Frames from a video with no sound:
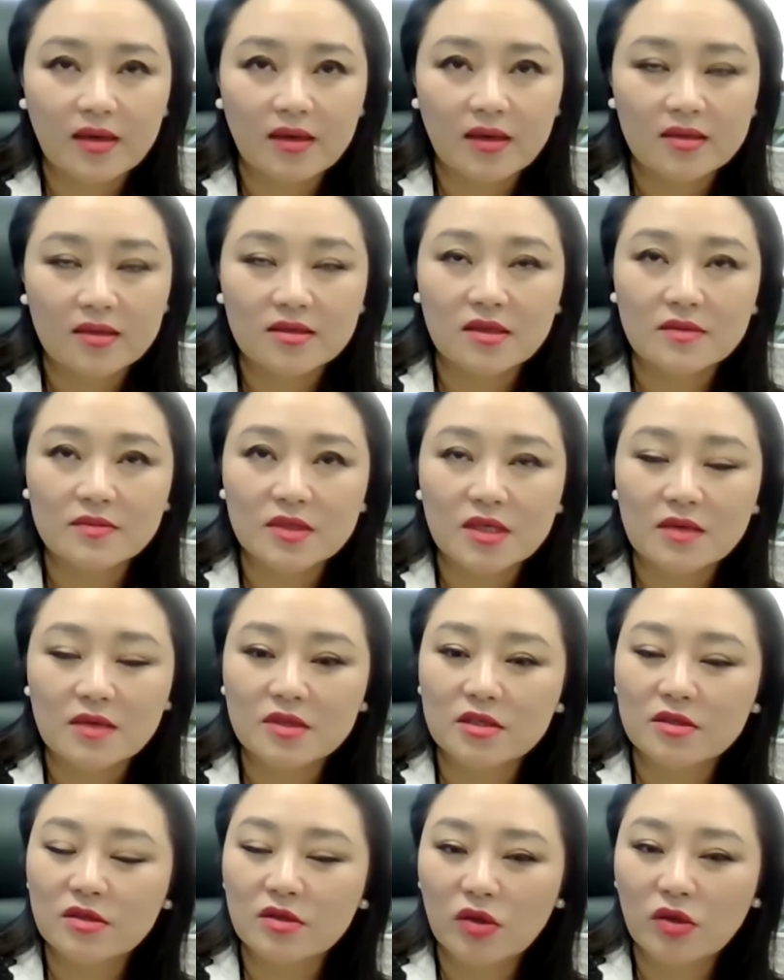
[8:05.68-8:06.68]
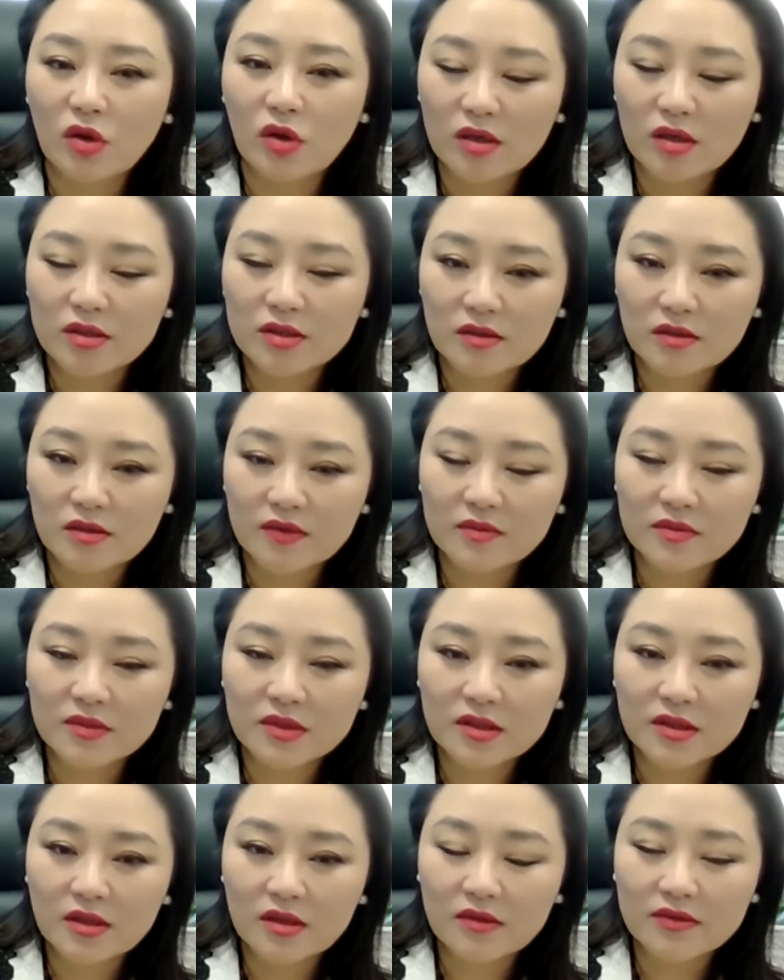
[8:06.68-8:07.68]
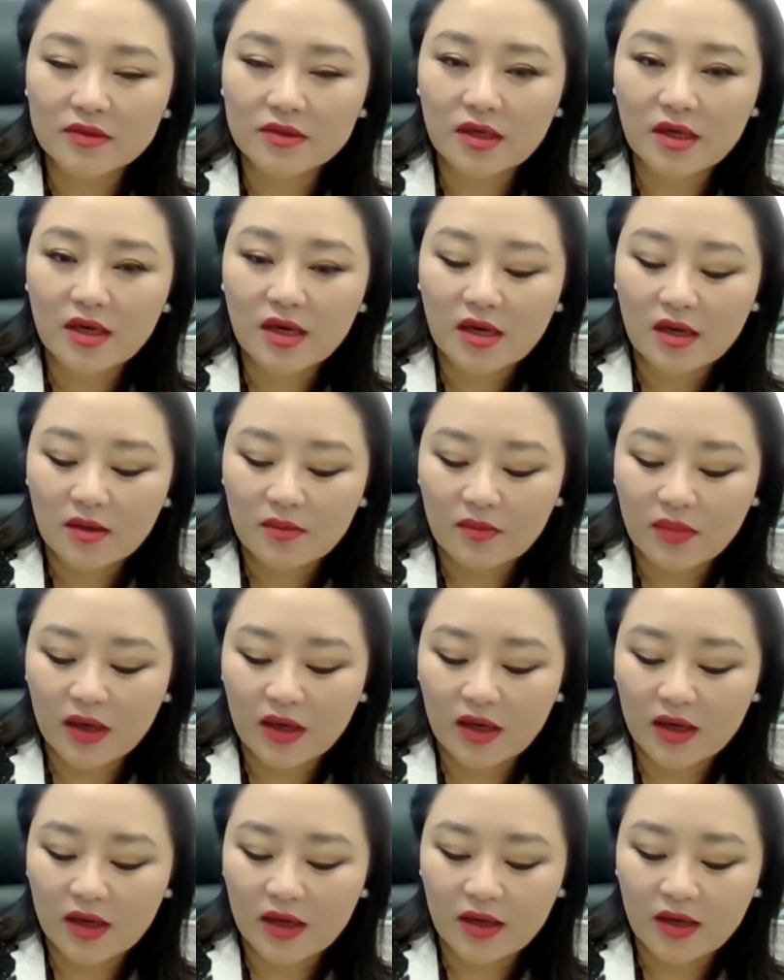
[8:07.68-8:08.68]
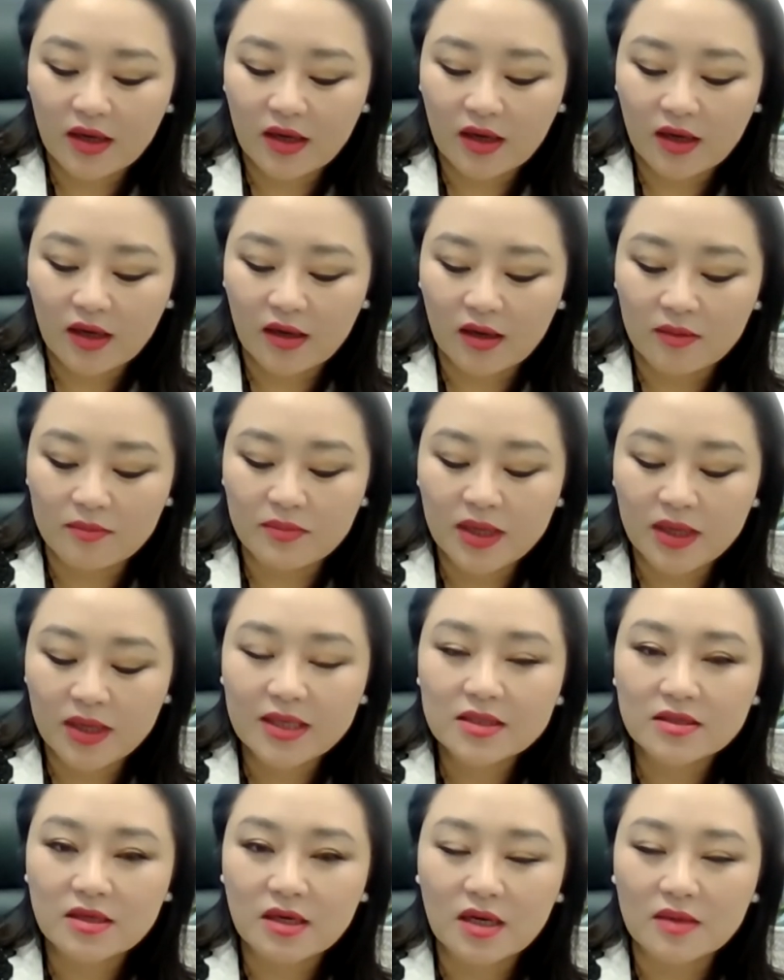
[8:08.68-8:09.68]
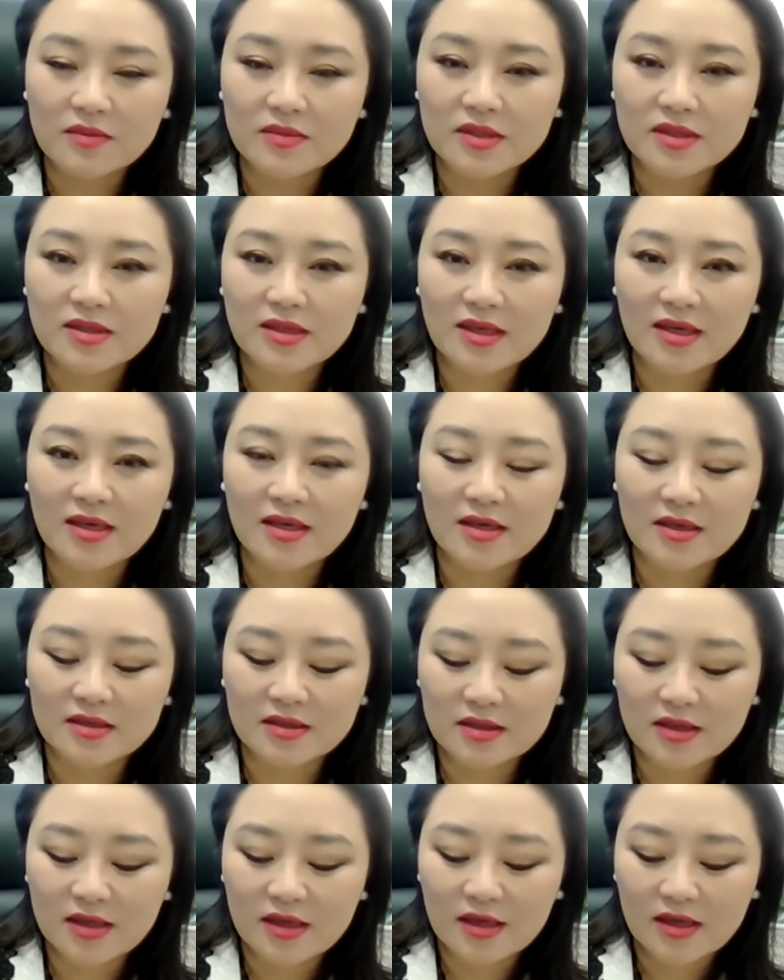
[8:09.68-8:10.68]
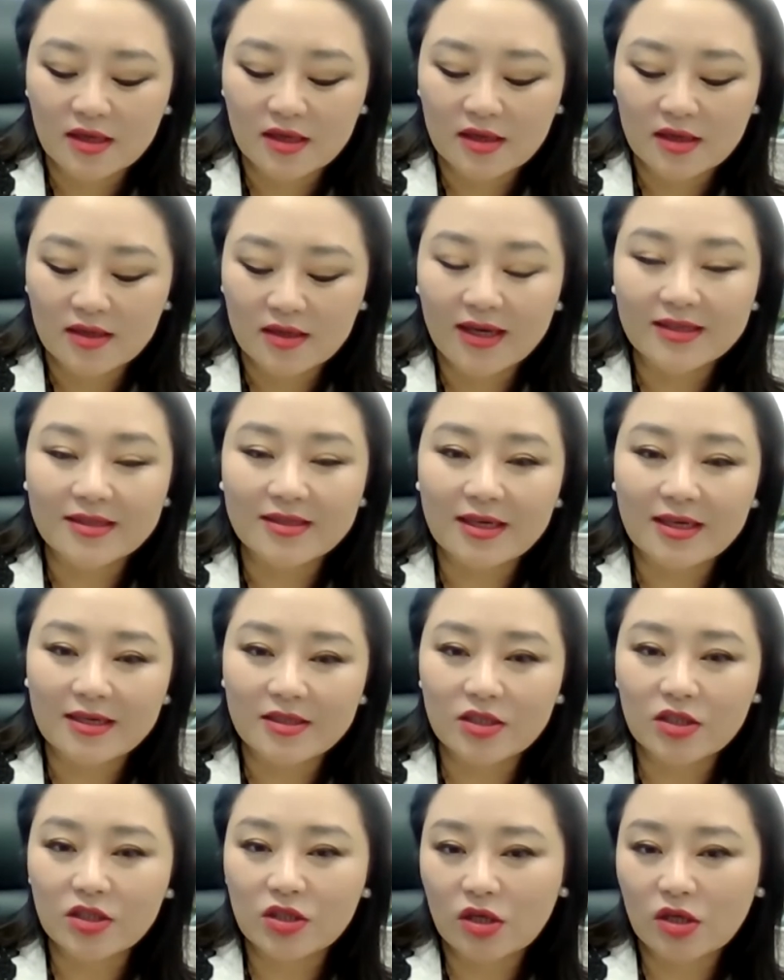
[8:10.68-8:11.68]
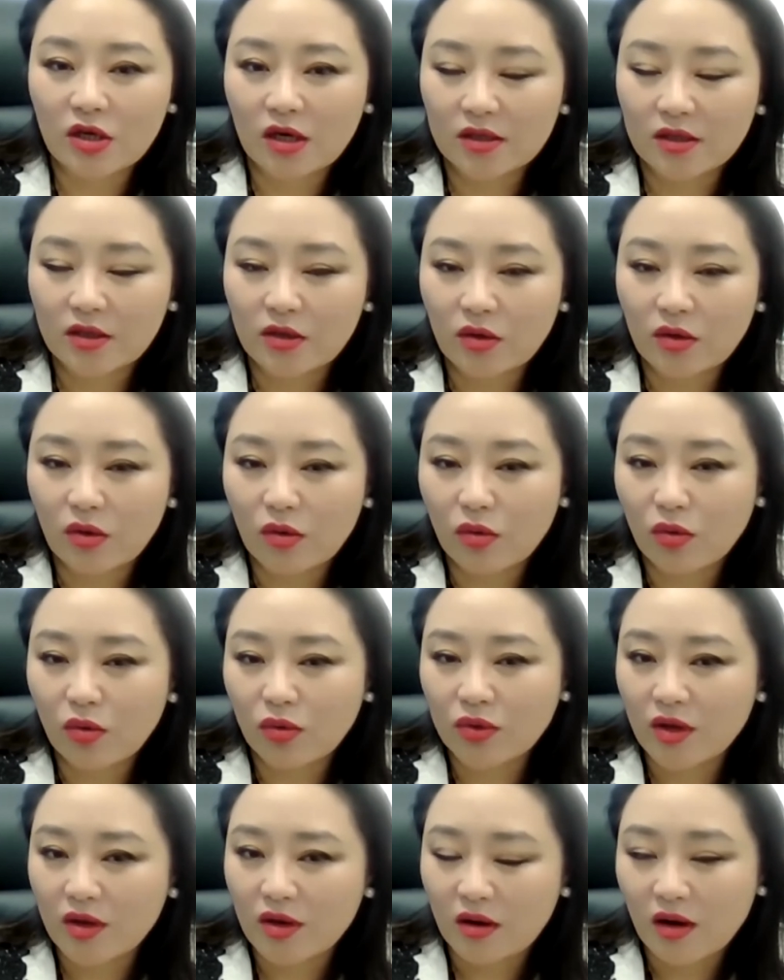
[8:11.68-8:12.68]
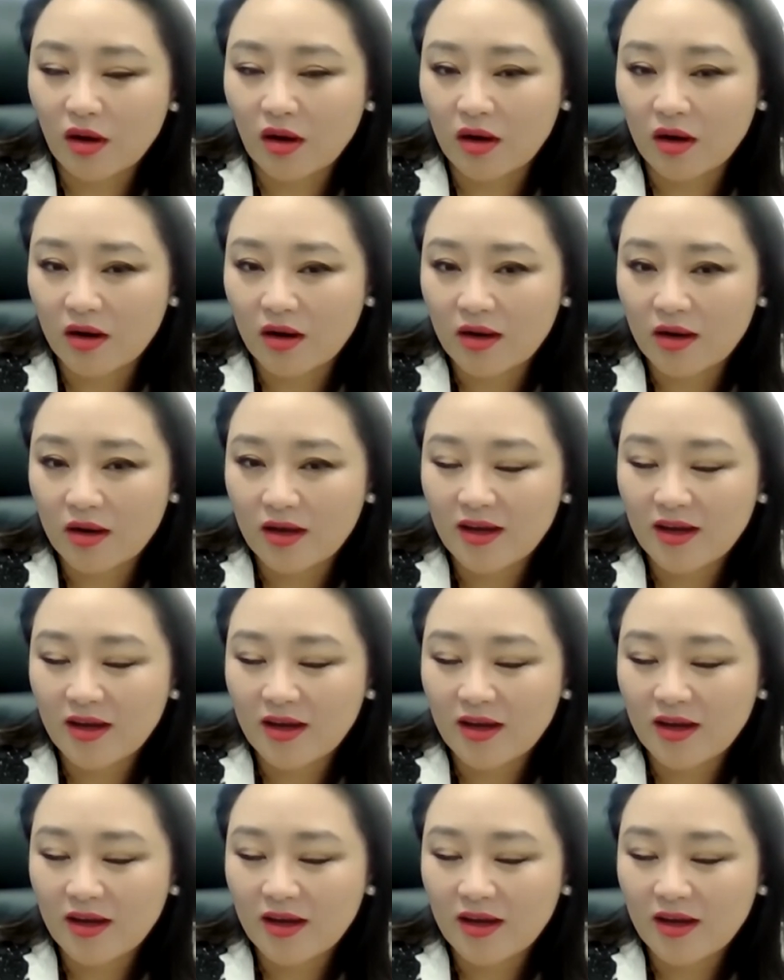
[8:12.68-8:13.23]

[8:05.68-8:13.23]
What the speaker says: sometimes it's loss of themselves, but many times is that they did not know who they are.